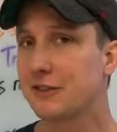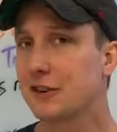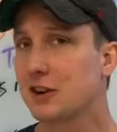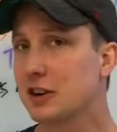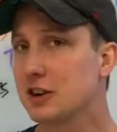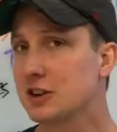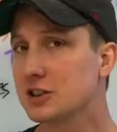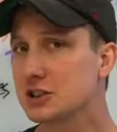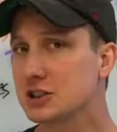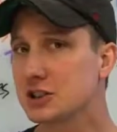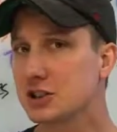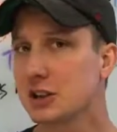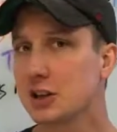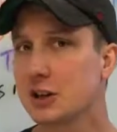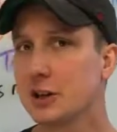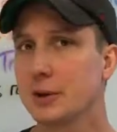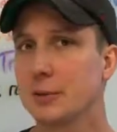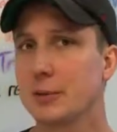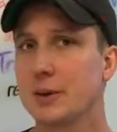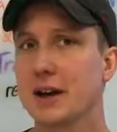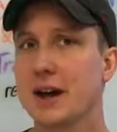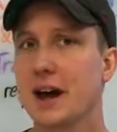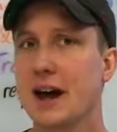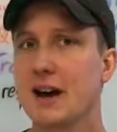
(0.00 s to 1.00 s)
First,
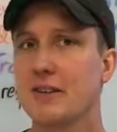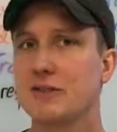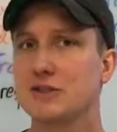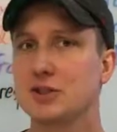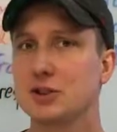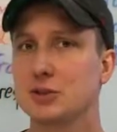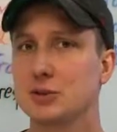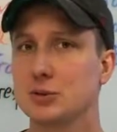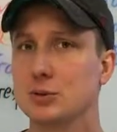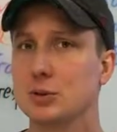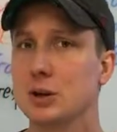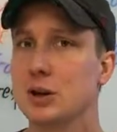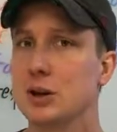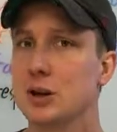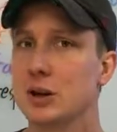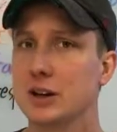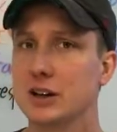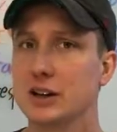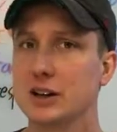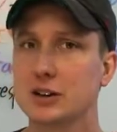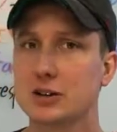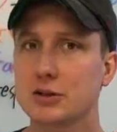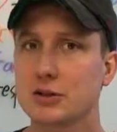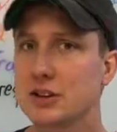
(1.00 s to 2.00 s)
we have to
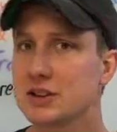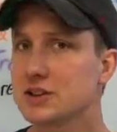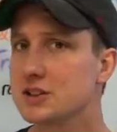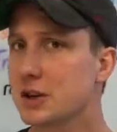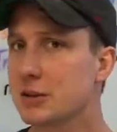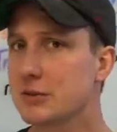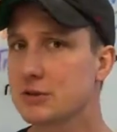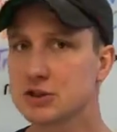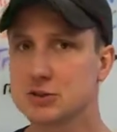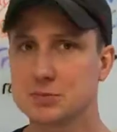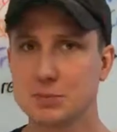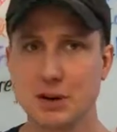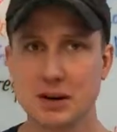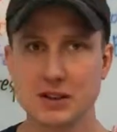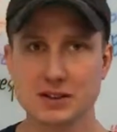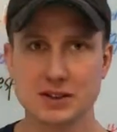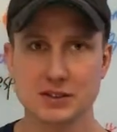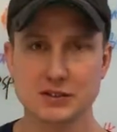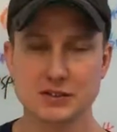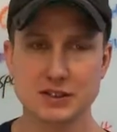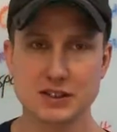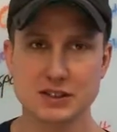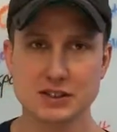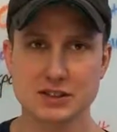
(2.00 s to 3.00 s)
increase our
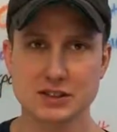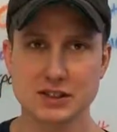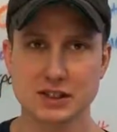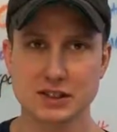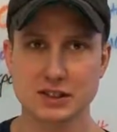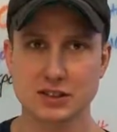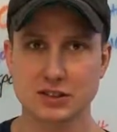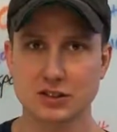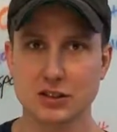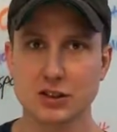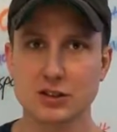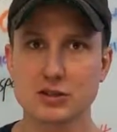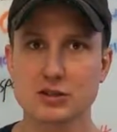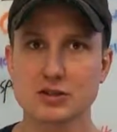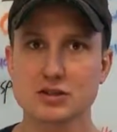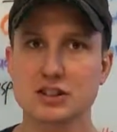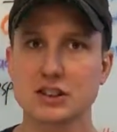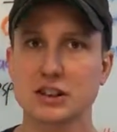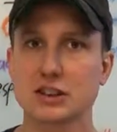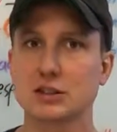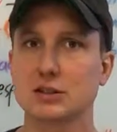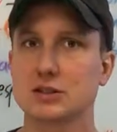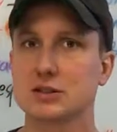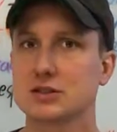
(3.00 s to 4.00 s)
responsiveness to internal
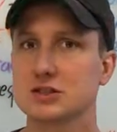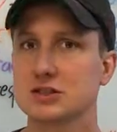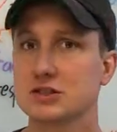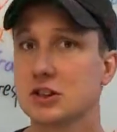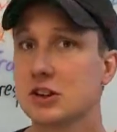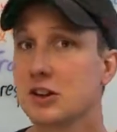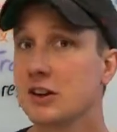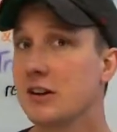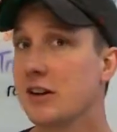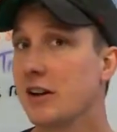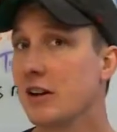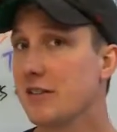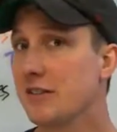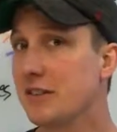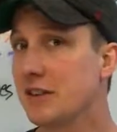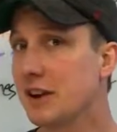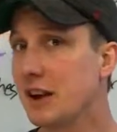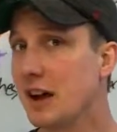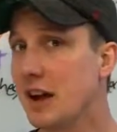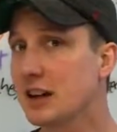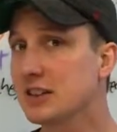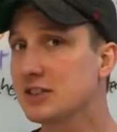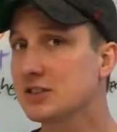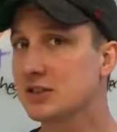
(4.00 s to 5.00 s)
signals and
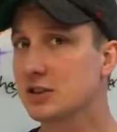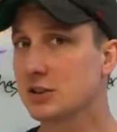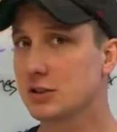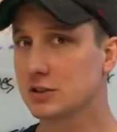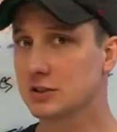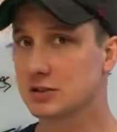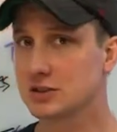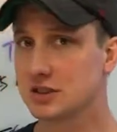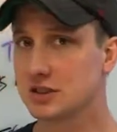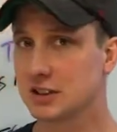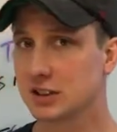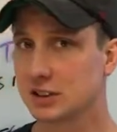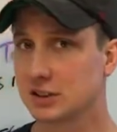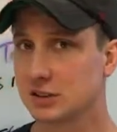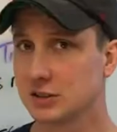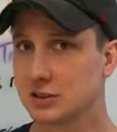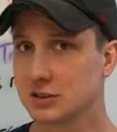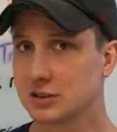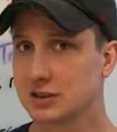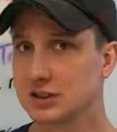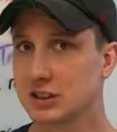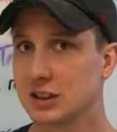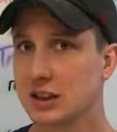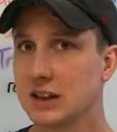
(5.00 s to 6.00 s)
then external
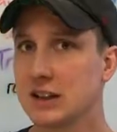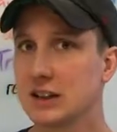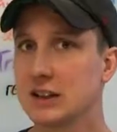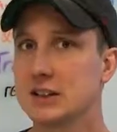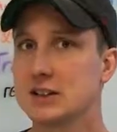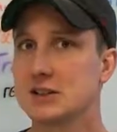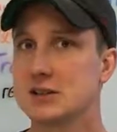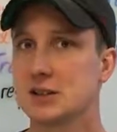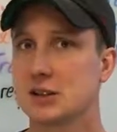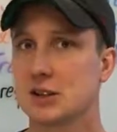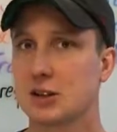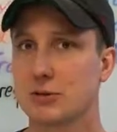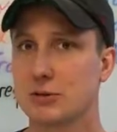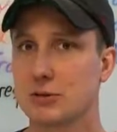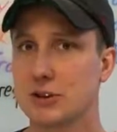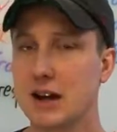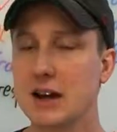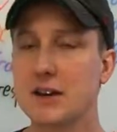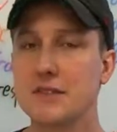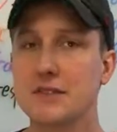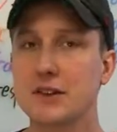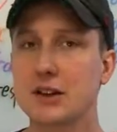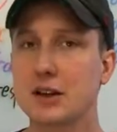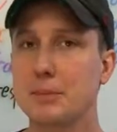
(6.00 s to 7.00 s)
signals to
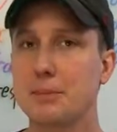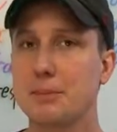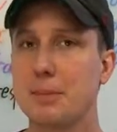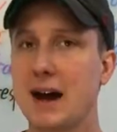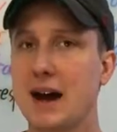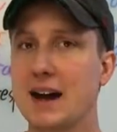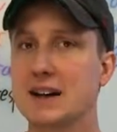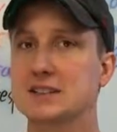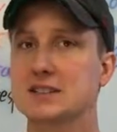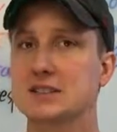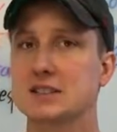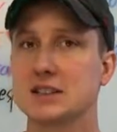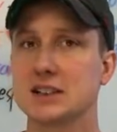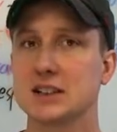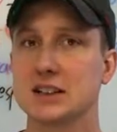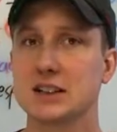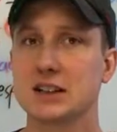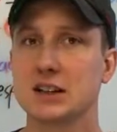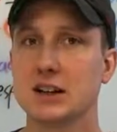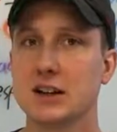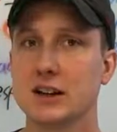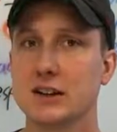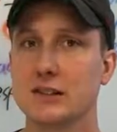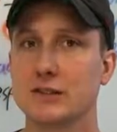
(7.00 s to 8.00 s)
create the capacity
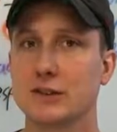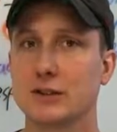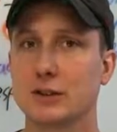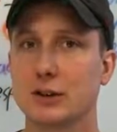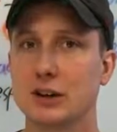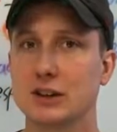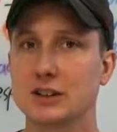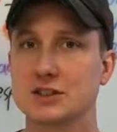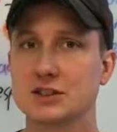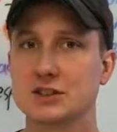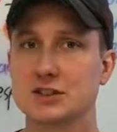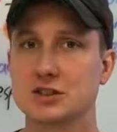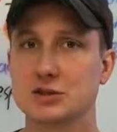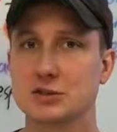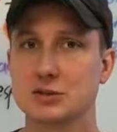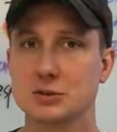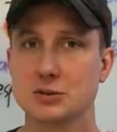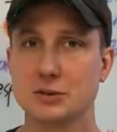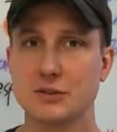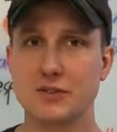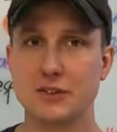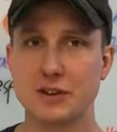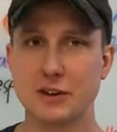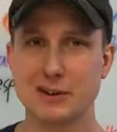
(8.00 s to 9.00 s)
for us to
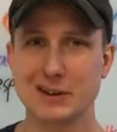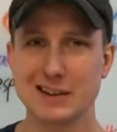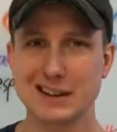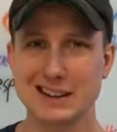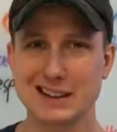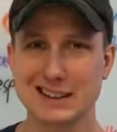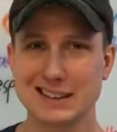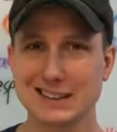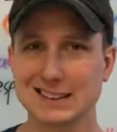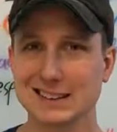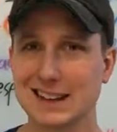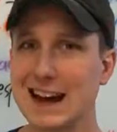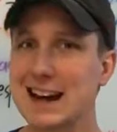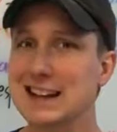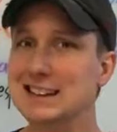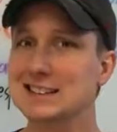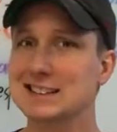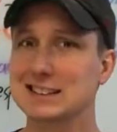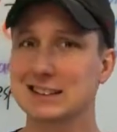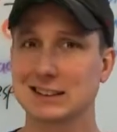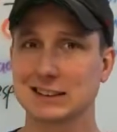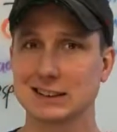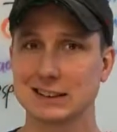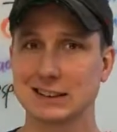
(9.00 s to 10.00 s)
very
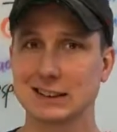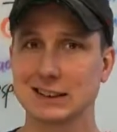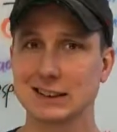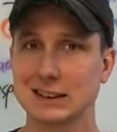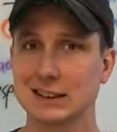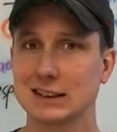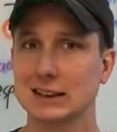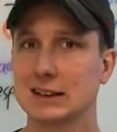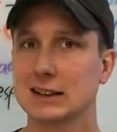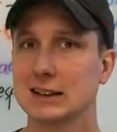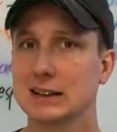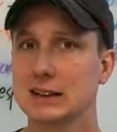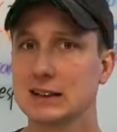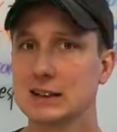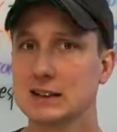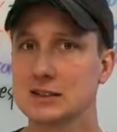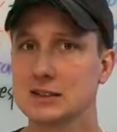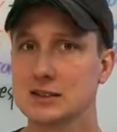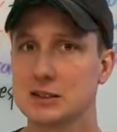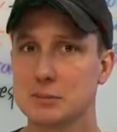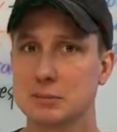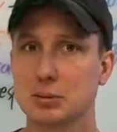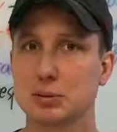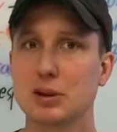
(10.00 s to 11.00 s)
elastically
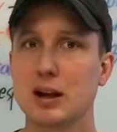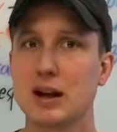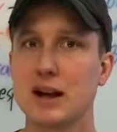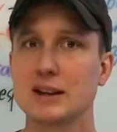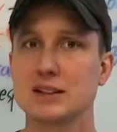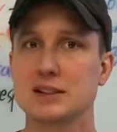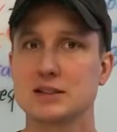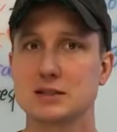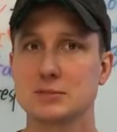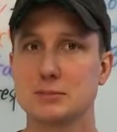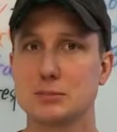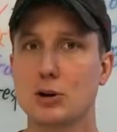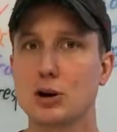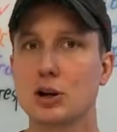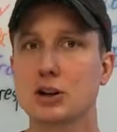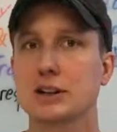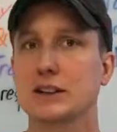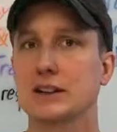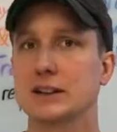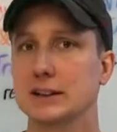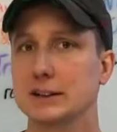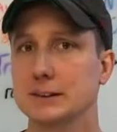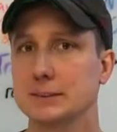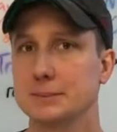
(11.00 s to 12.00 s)
supply to the
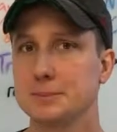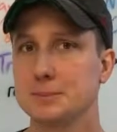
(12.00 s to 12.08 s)
market.